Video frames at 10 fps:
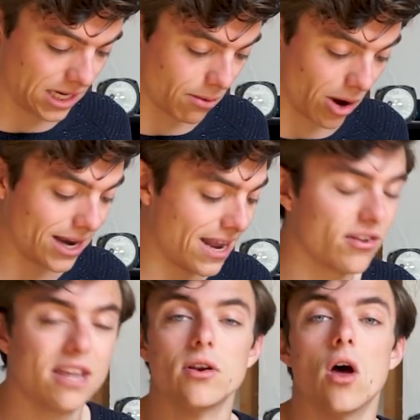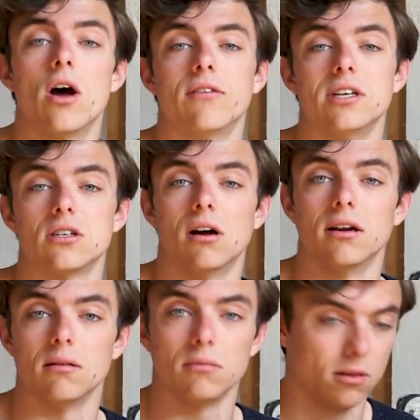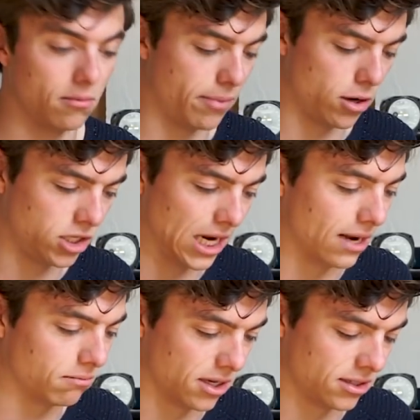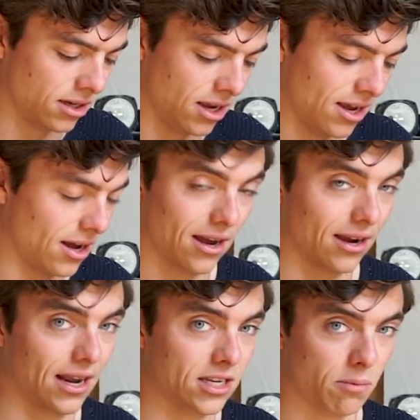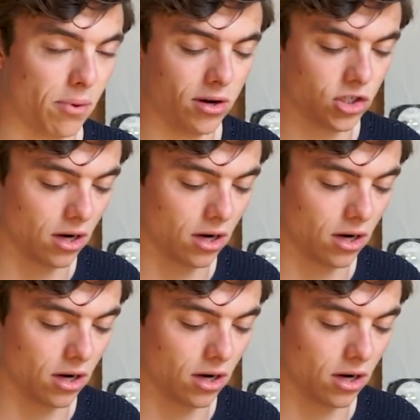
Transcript: terrible. i never even heard of this glider, the, the but um, it's a Polish